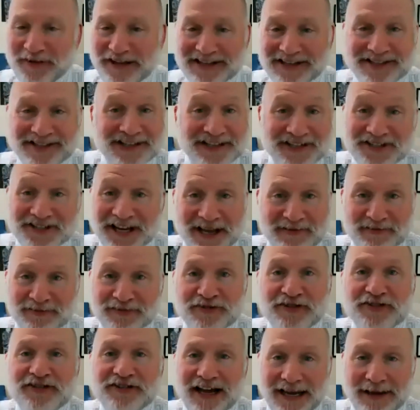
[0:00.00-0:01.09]
It's the same
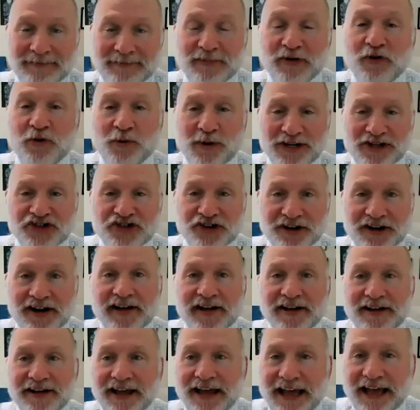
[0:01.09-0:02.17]
type of question.
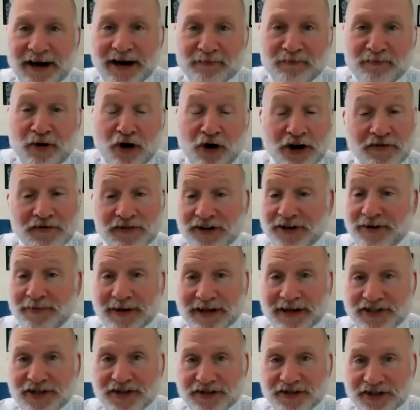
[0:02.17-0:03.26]
And part of it
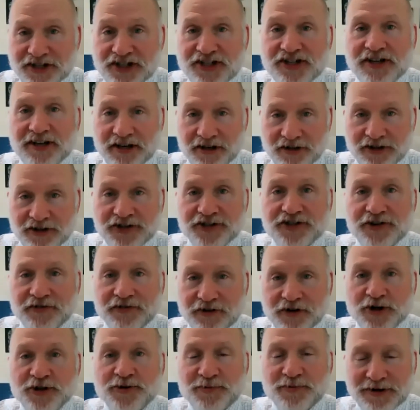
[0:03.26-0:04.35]
depends on the skills of
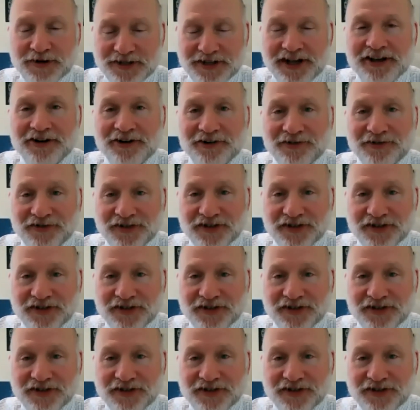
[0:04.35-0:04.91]
those particular